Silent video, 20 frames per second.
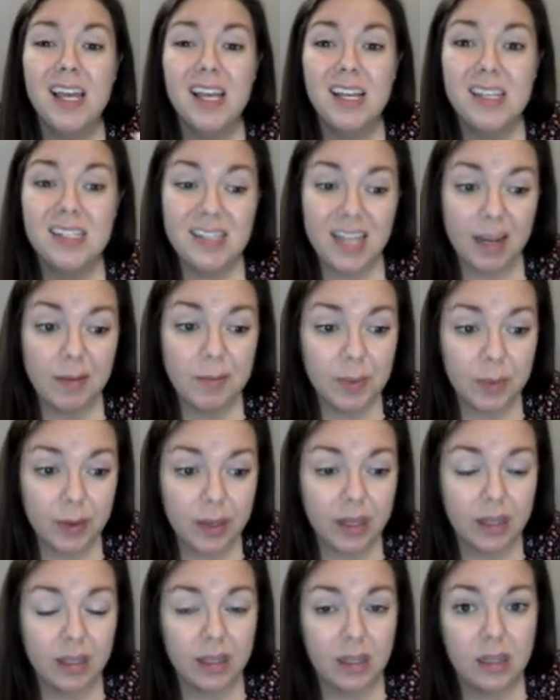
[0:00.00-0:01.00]
Same
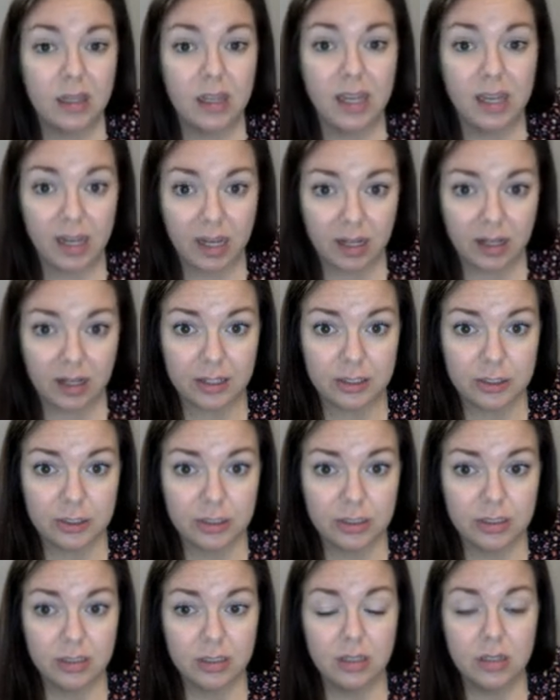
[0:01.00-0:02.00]
thing in
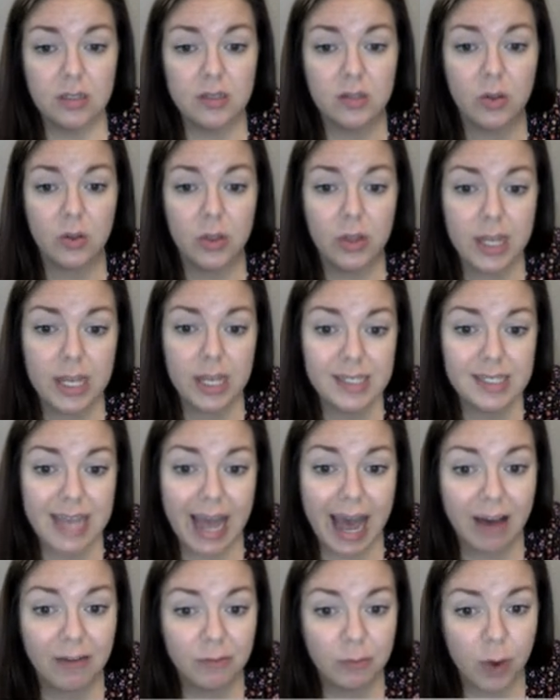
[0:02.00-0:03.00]
English. So this
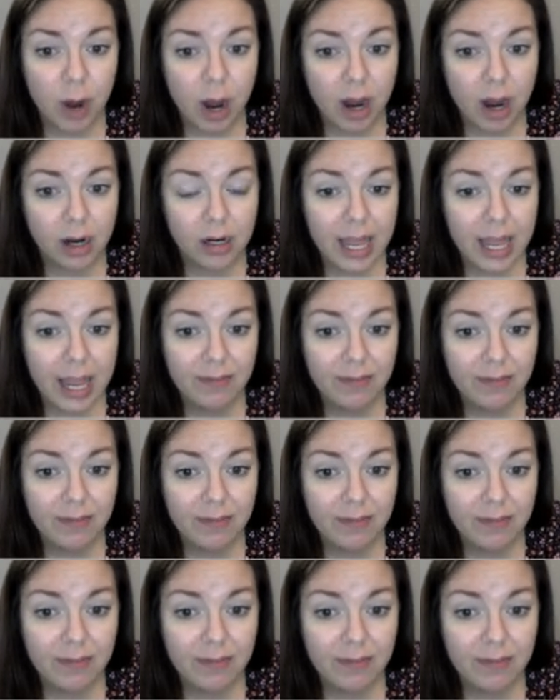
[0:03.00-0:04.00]
avoir,
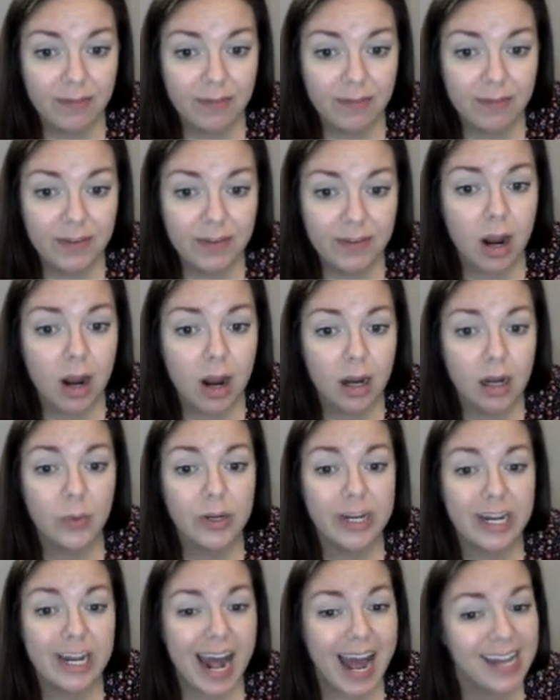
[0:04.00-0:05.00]
A-V-O-I-R, when
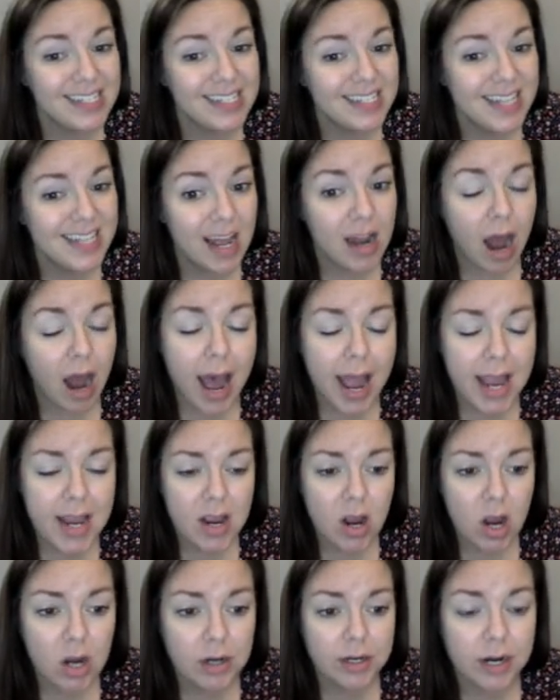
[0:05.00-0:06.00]
it has that
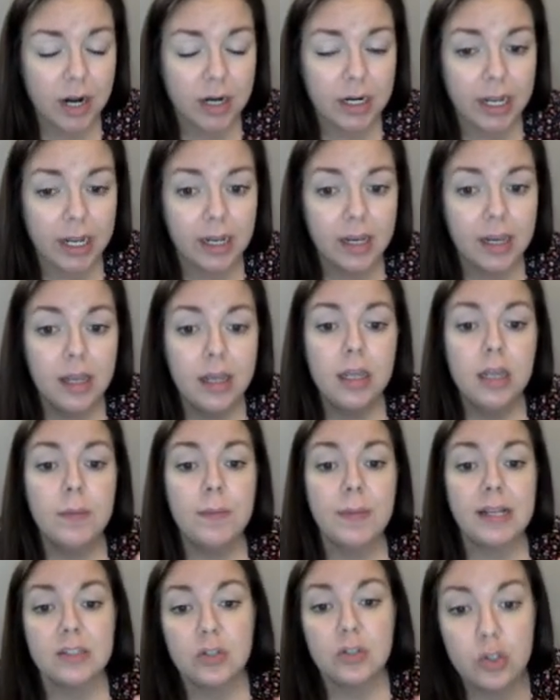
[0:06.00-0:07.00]
I-R on it,
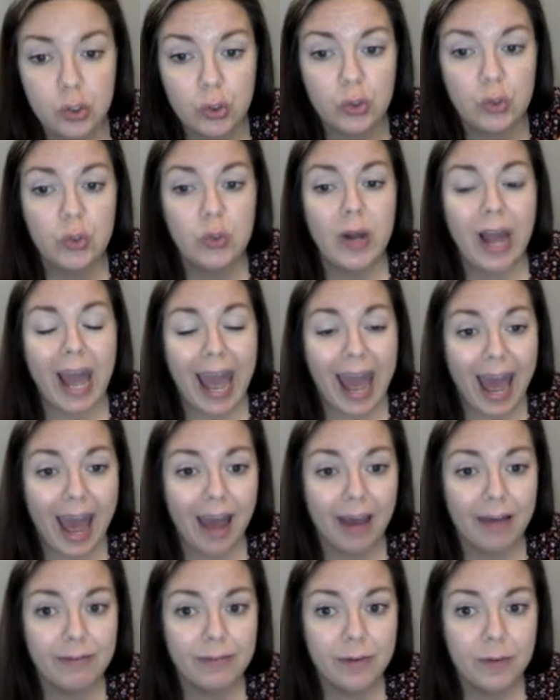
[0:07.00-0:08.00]
means to have.
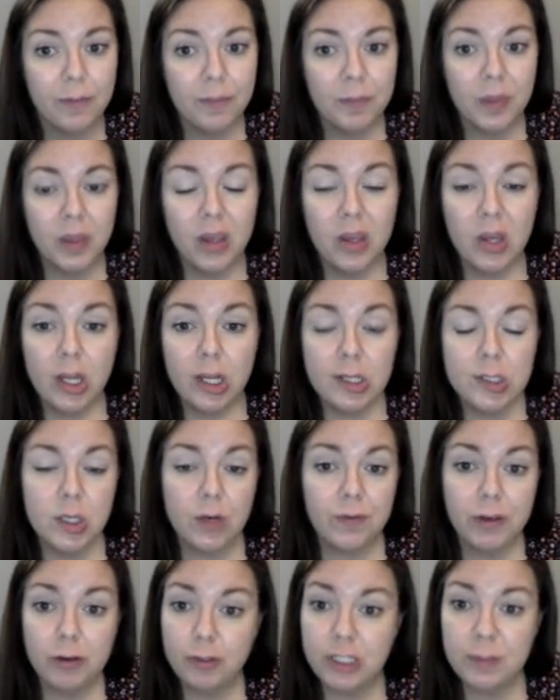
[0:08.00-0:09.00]
So if
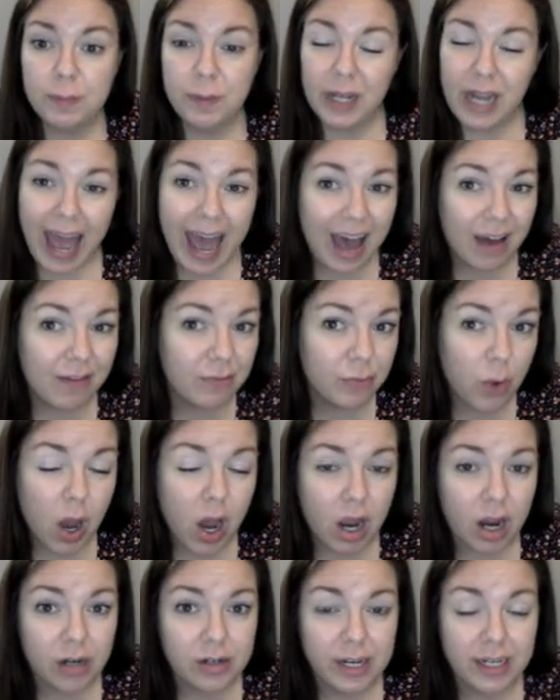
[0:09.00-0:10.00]
you just put
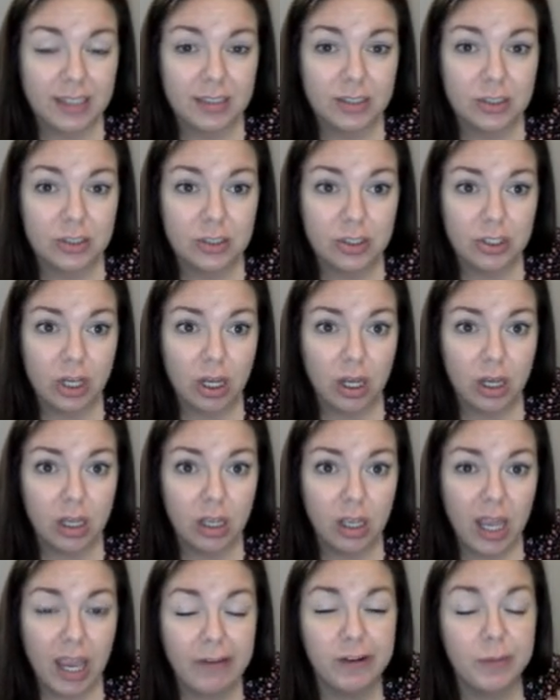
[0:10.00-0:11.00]
avoir next to je,
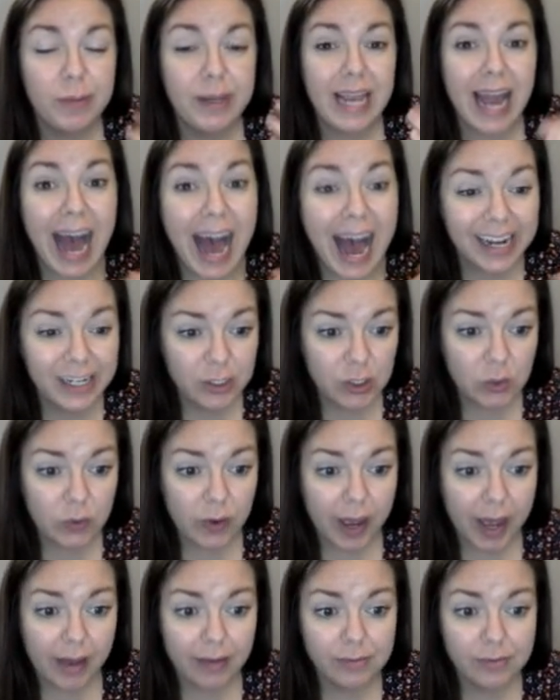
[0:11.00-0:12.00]
it would be I to
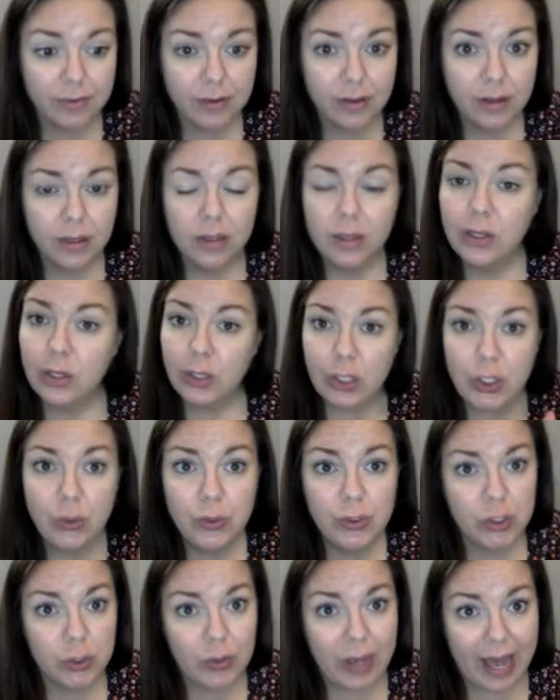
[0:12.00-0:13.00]
have, you
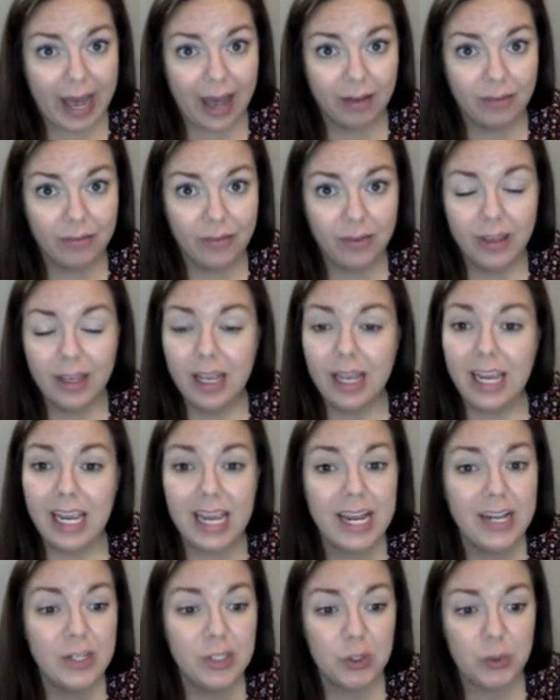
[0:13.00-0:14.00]
to have,
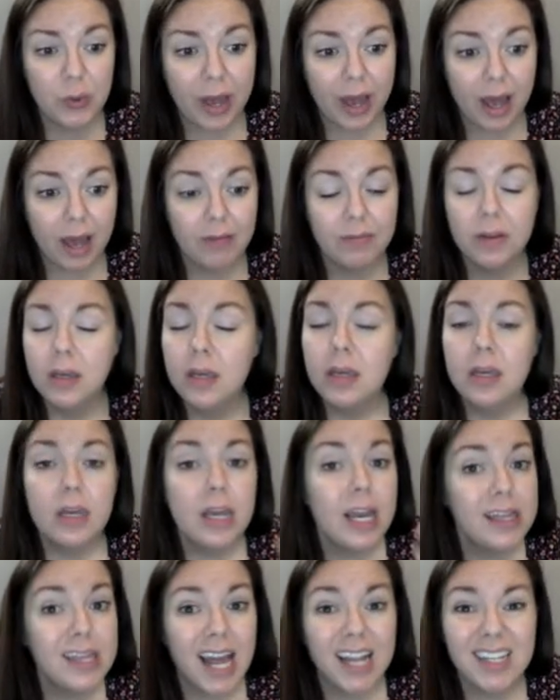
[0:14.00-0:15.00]
he to have.
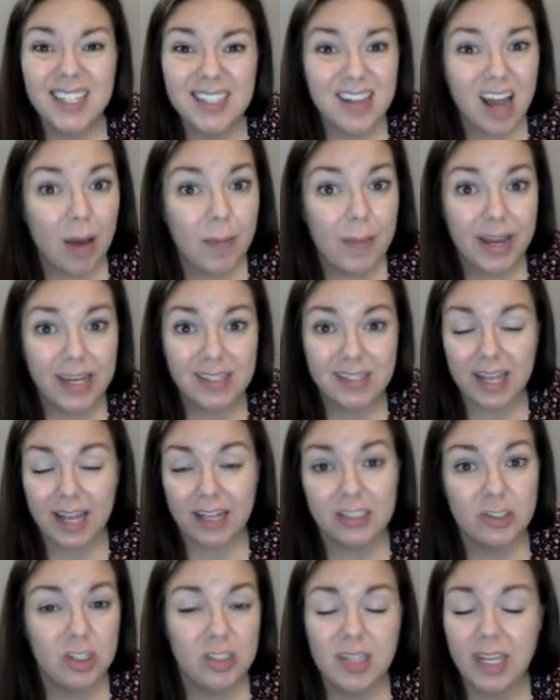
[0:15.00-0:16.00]
And that does not make
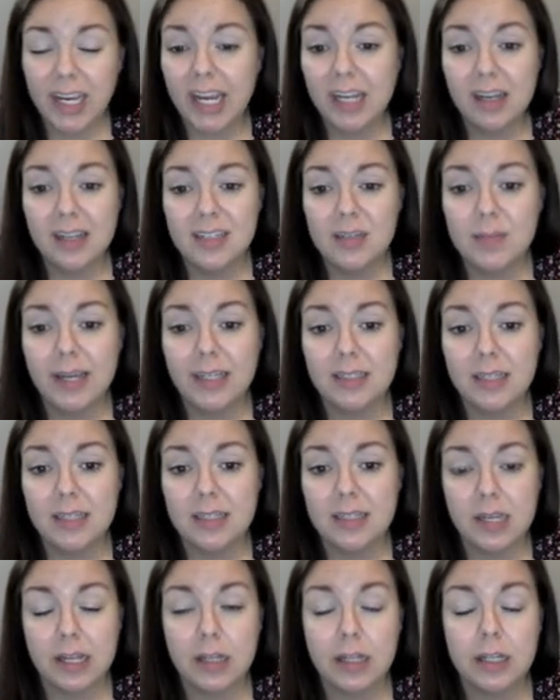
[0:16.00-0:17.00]
sense, just like it doesn't make
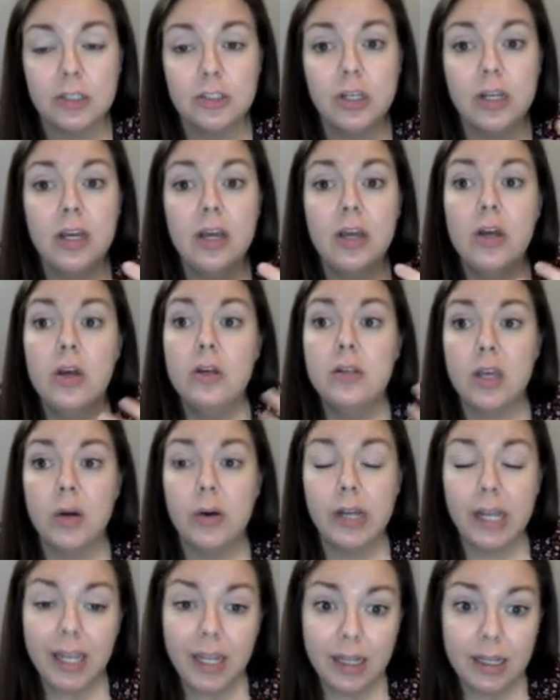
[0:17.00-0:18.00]
sense in English.
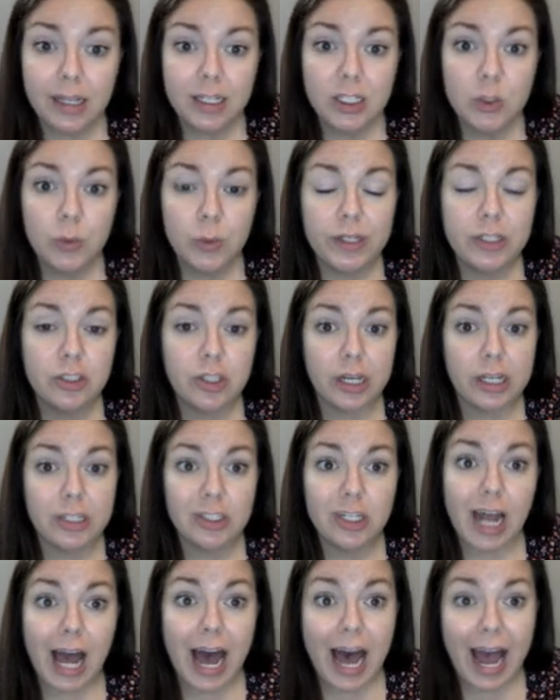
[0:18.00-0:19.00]
So in English, we change
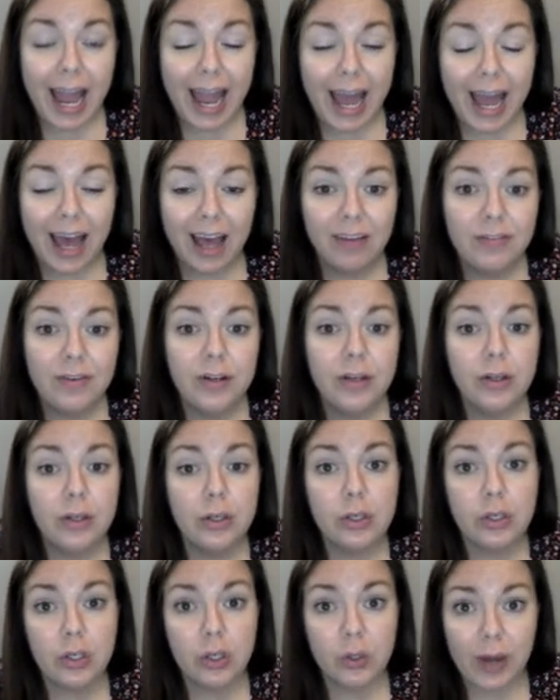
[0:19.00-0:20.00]
it I have,
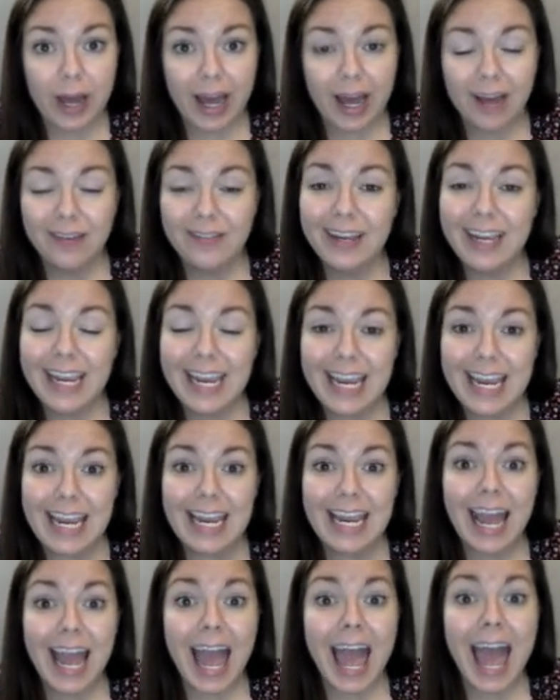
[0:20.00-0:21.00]
you have,
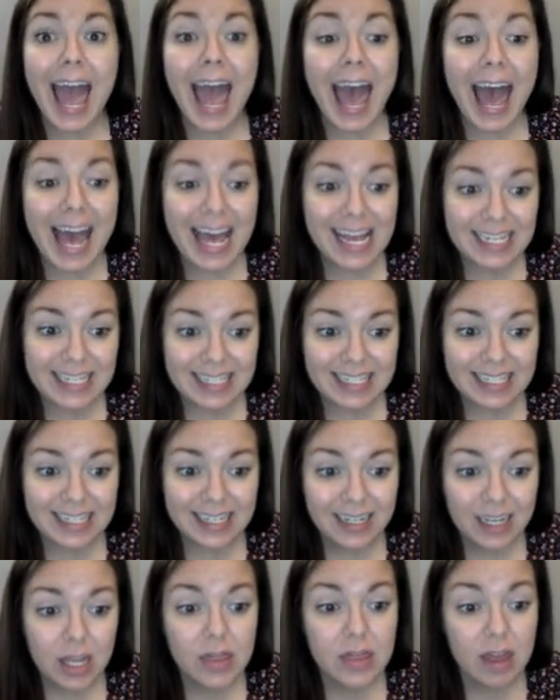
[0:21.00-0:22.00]
he has.
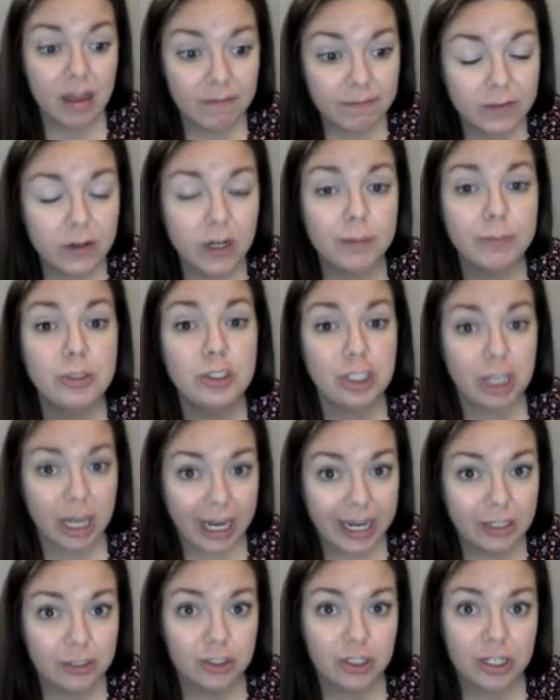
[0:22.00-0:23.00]
That verb
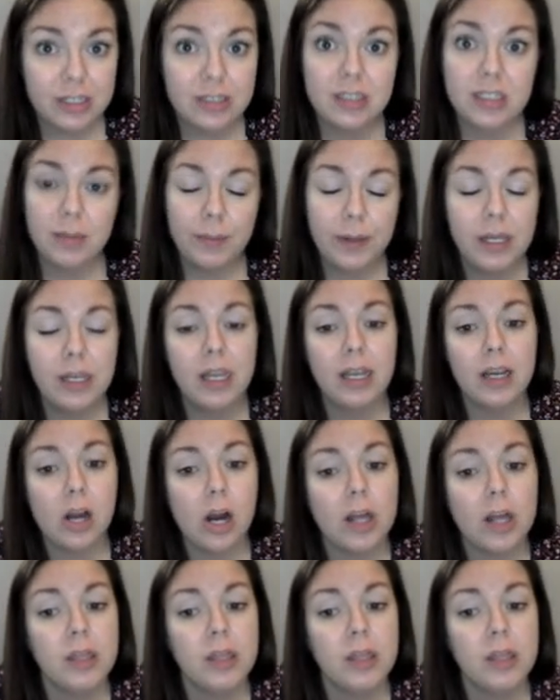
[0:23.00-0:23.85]
changes depending on